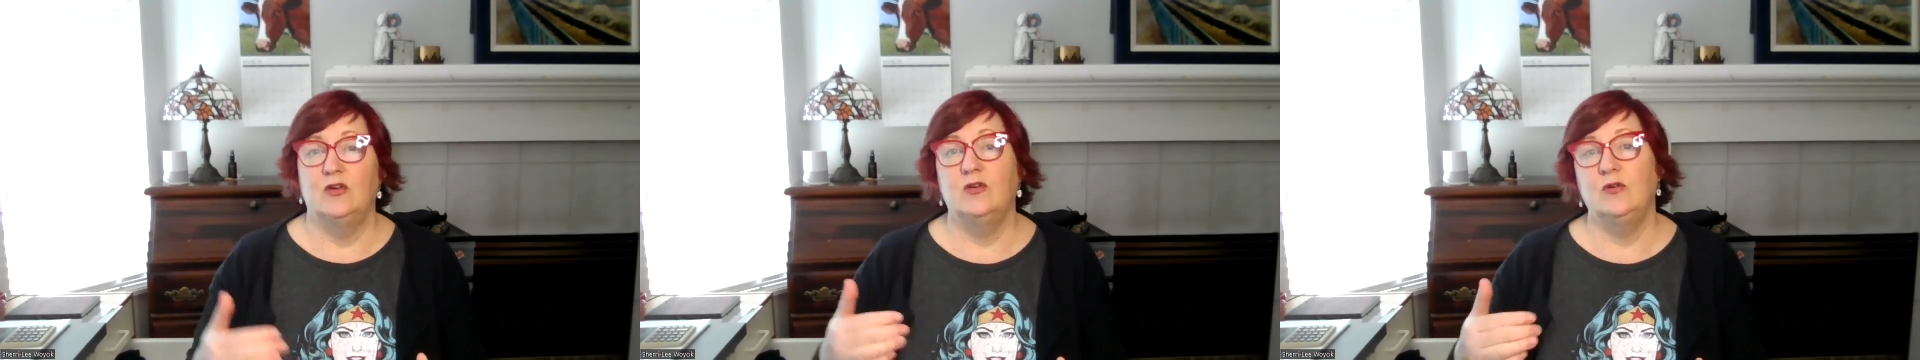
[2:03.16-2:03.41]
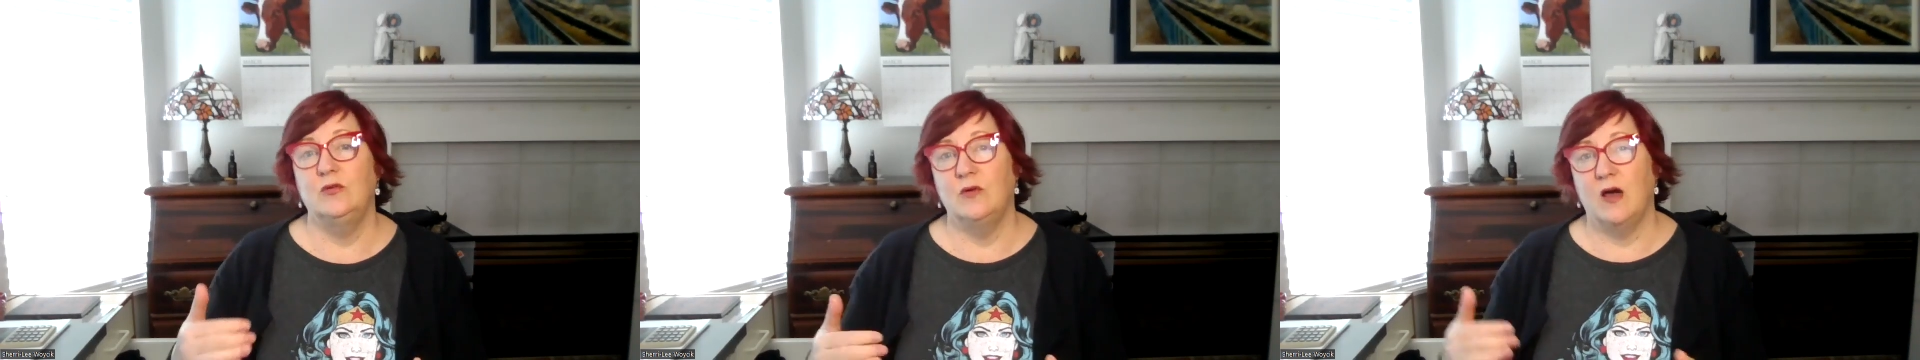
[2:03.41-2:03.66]

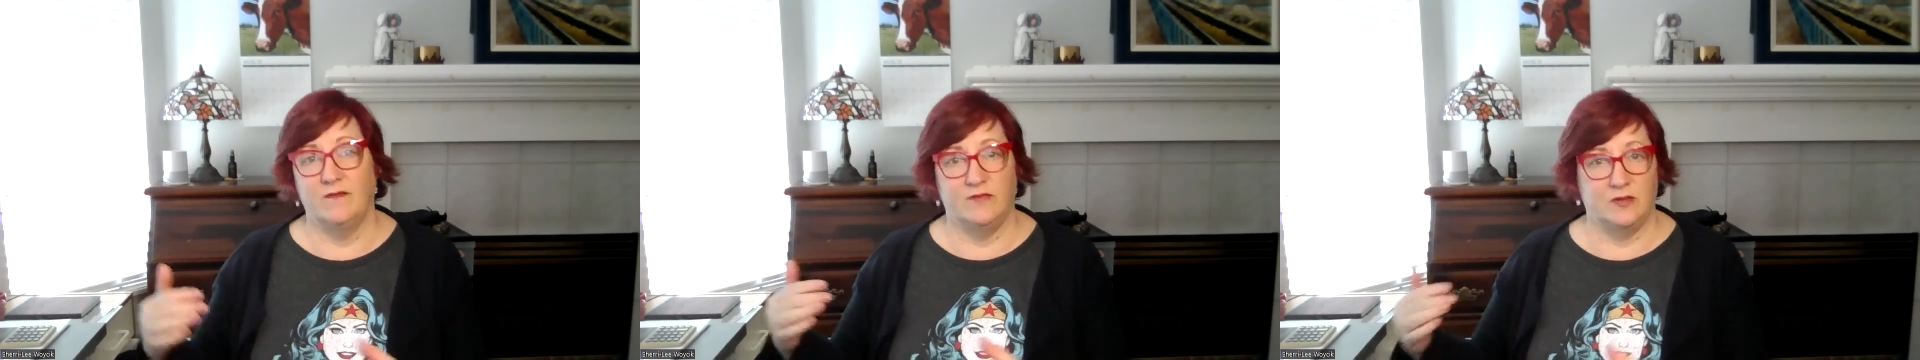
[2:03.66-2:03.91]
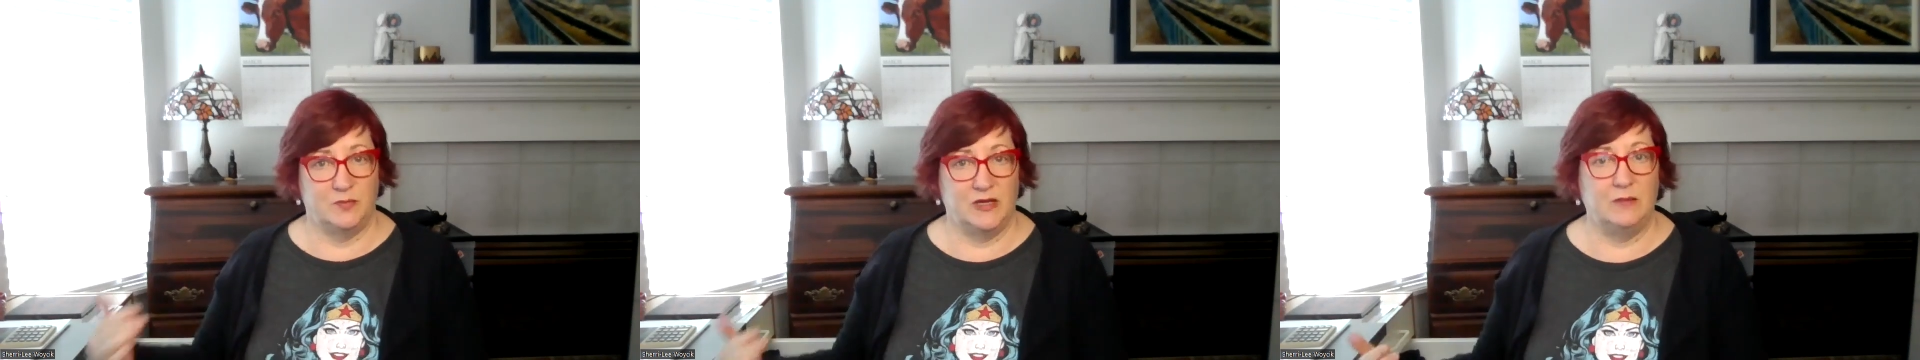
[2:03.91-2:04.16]
who
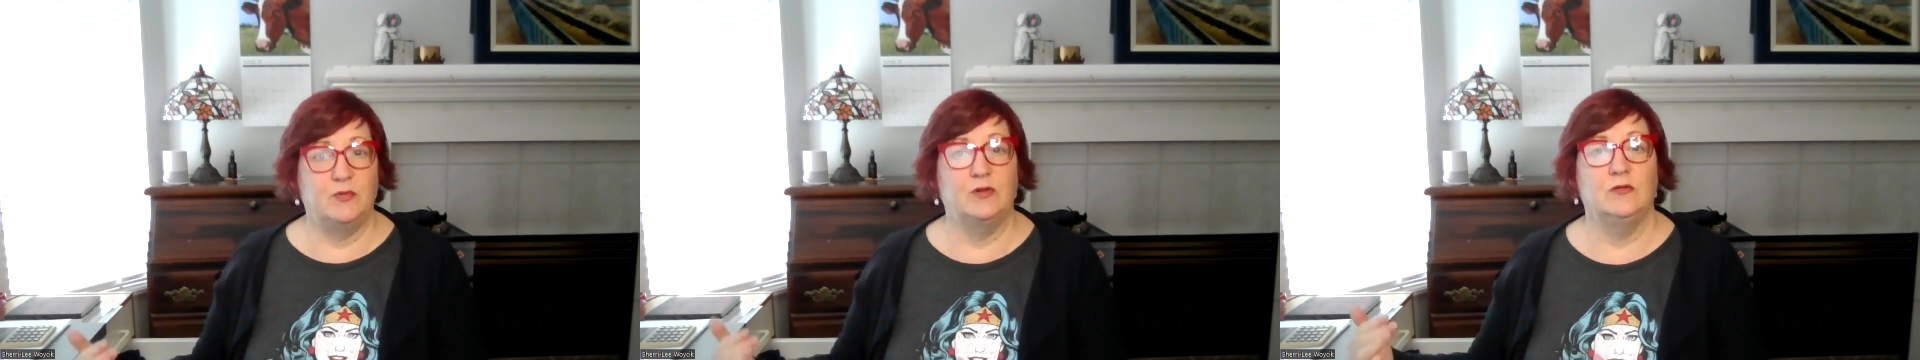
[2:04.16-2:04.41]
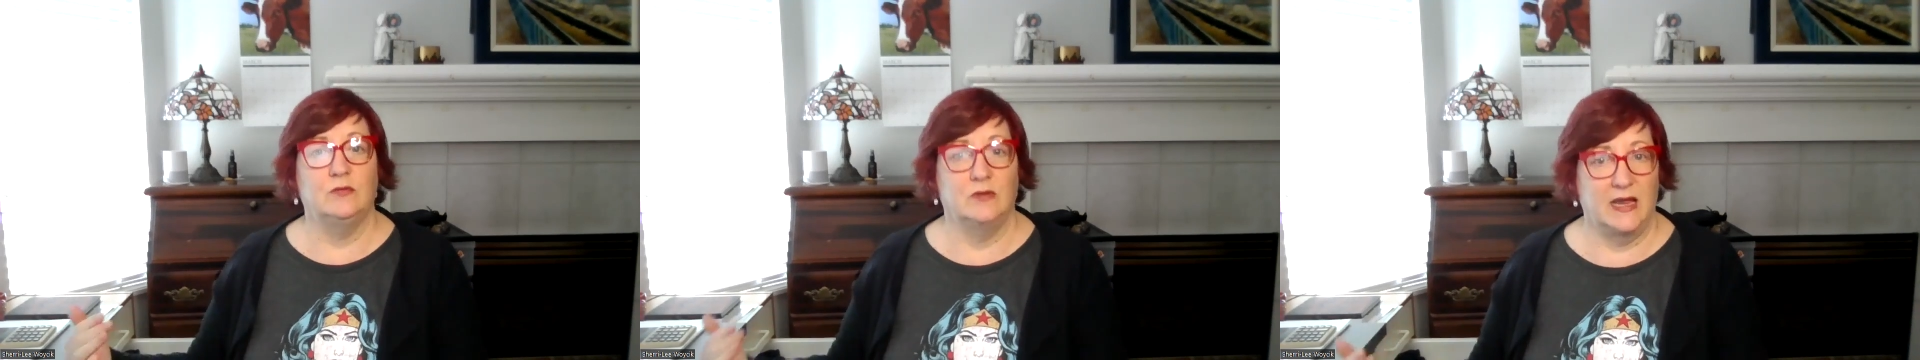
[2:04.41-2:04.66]
of the people
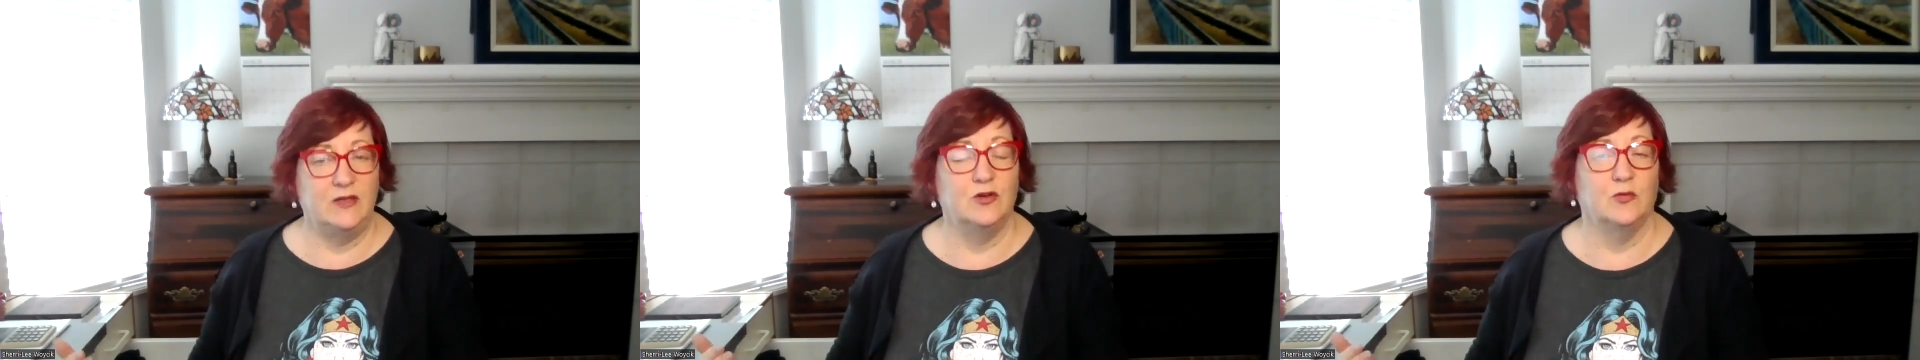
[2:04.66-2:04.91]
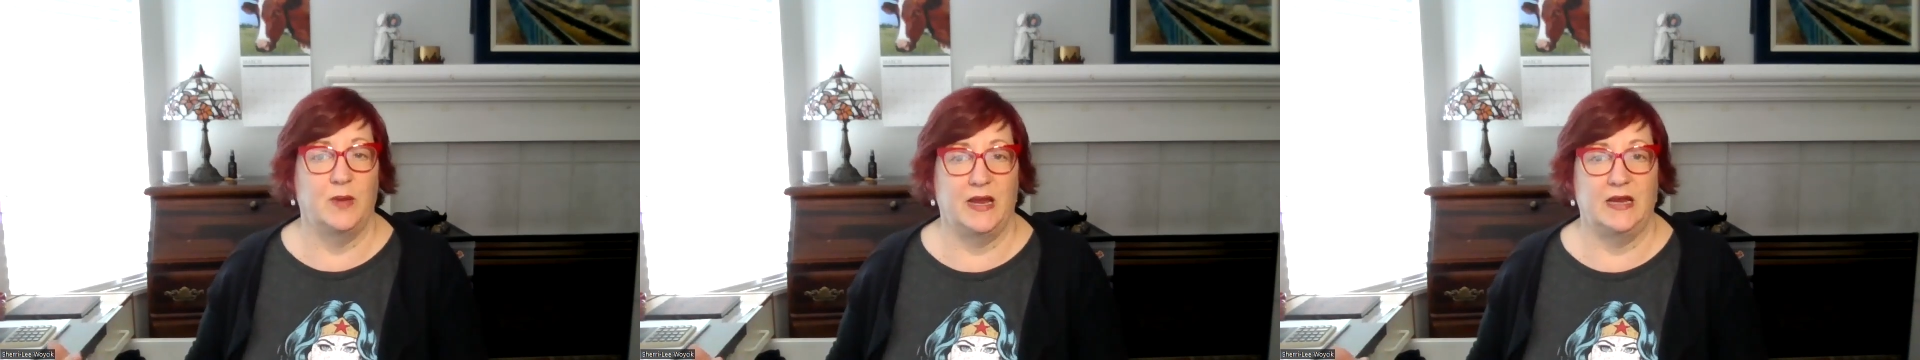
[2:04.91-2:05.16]
who like
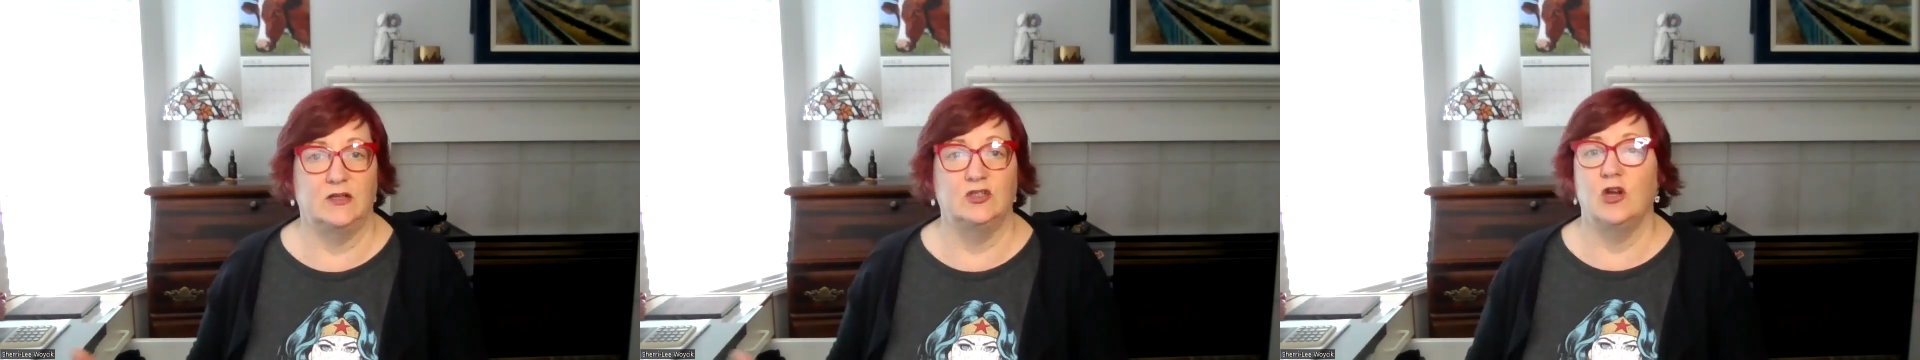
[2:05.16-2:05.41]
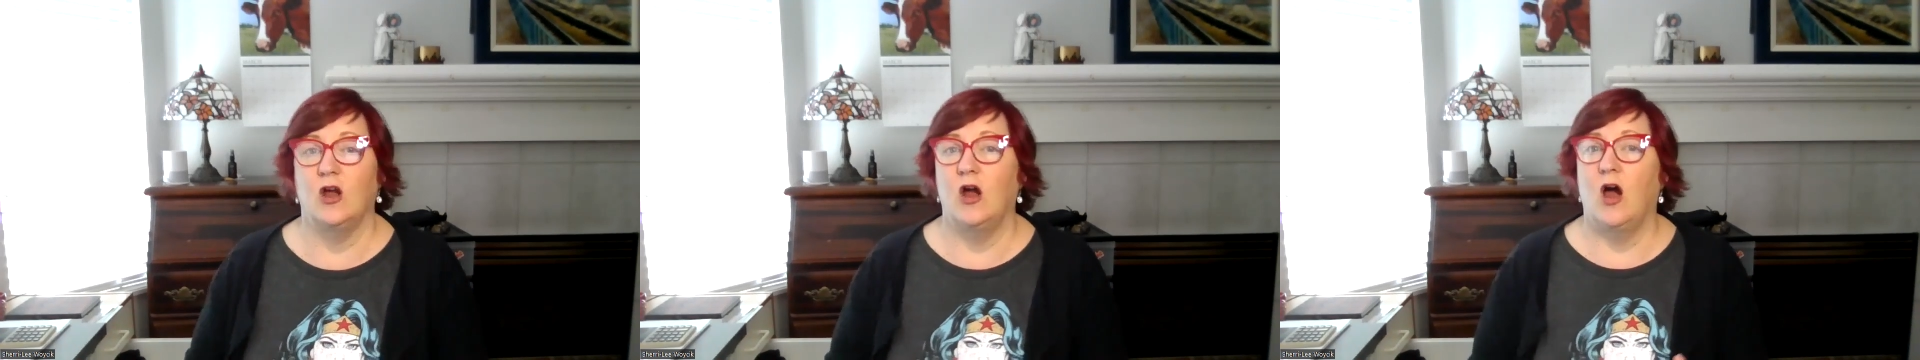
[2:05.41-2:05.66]
your page